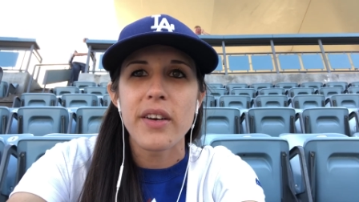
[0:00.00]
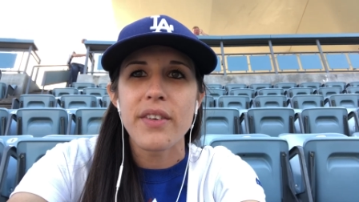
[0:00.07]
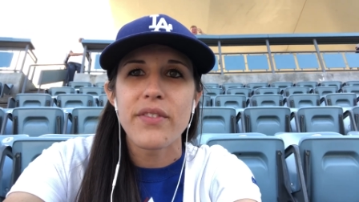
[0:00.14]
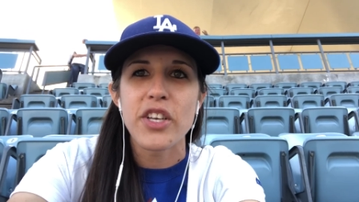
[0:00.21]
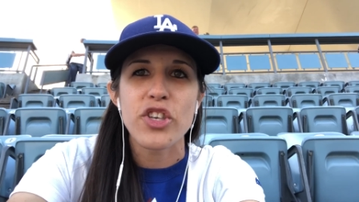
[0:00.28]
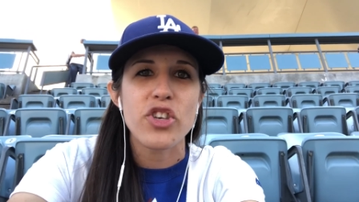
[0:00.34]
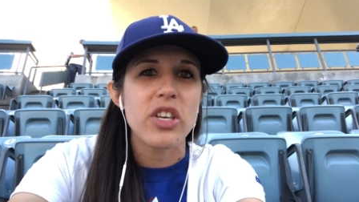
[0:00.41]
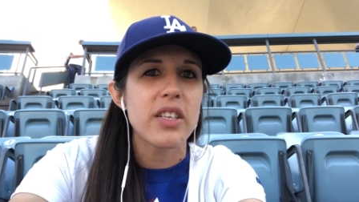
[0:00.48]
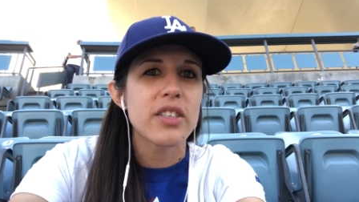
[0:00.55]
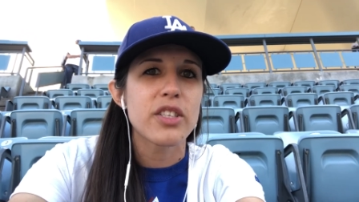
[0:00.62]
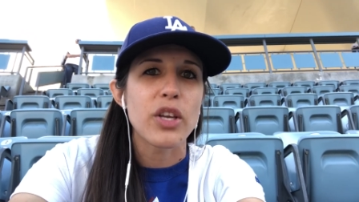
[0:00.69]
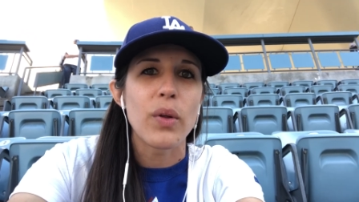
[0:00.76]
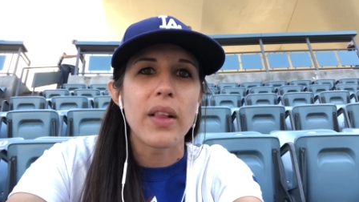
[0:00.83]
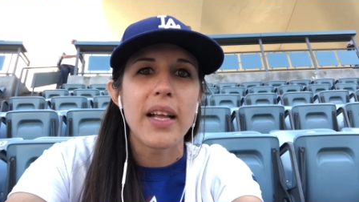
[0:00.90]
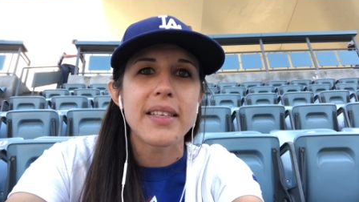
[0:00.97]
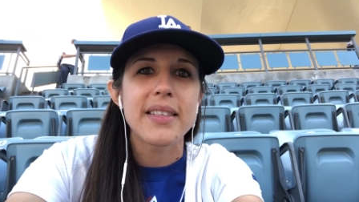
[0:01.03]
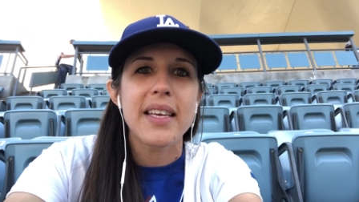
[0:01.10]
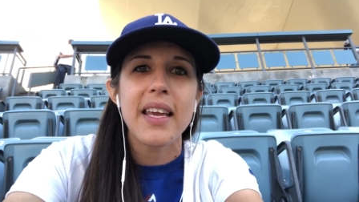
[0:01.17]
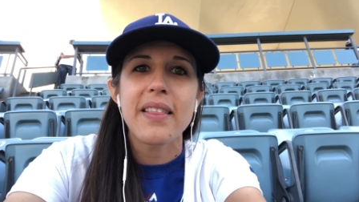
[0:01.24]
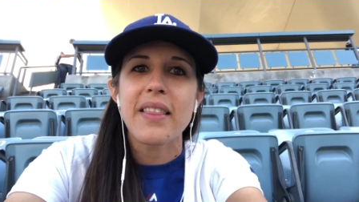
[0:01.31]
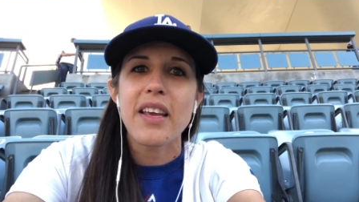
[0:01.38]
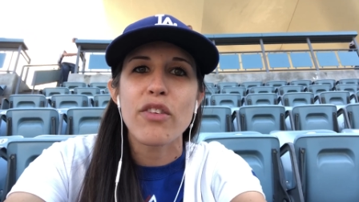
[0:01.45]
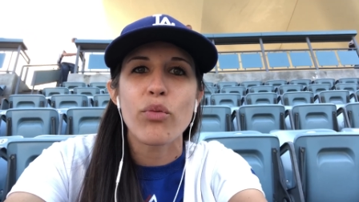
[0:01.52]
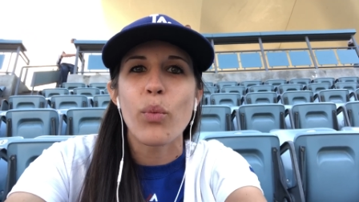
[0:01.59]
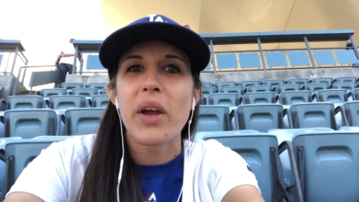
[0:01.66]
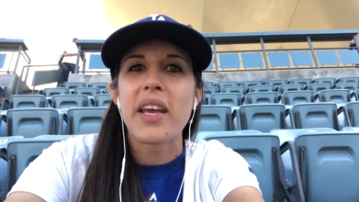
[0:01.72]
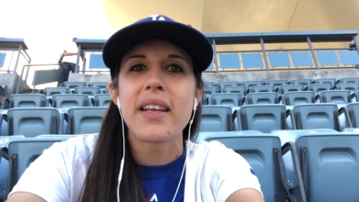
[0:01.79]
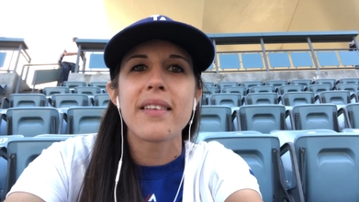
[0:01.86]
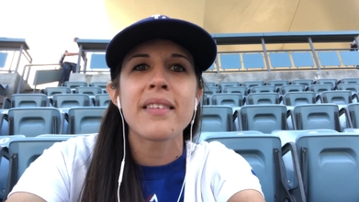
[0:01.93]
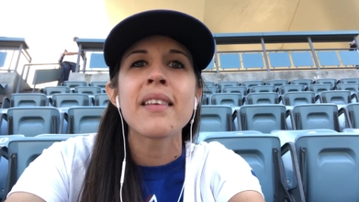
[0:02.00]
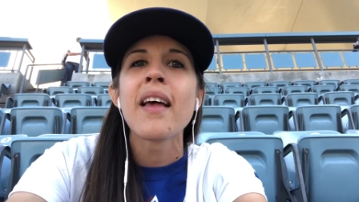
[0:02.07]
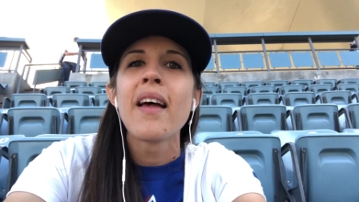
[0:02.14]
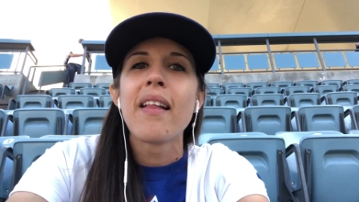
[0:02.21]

division. So let's get these wins.